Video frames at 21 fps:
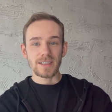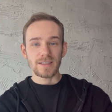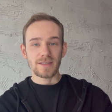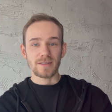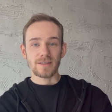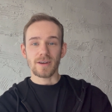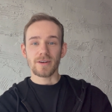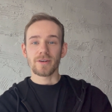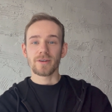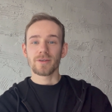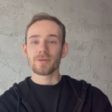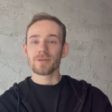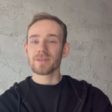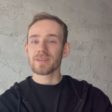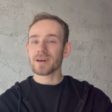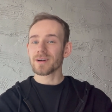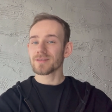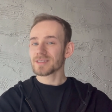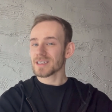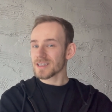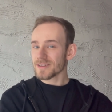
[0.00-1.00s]
so
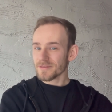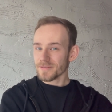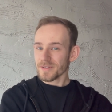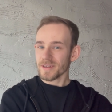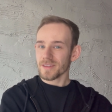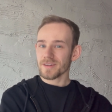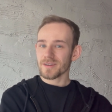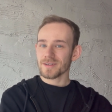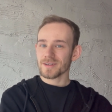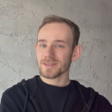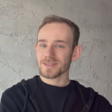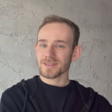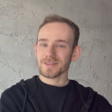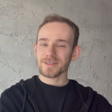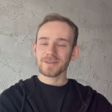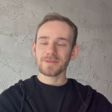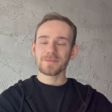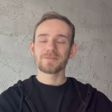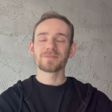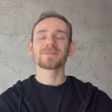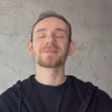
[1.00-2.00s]
without any further
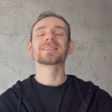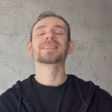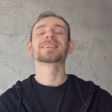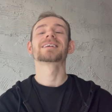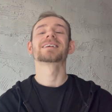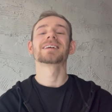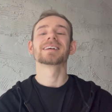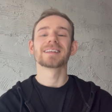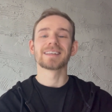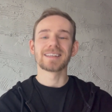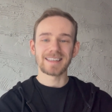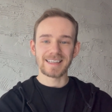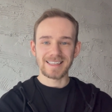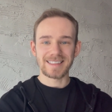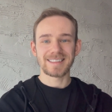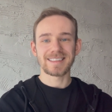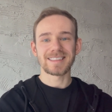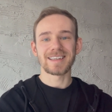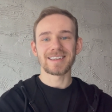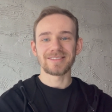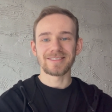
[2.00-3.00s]
ado,
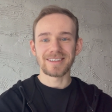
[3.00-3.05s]
let's dive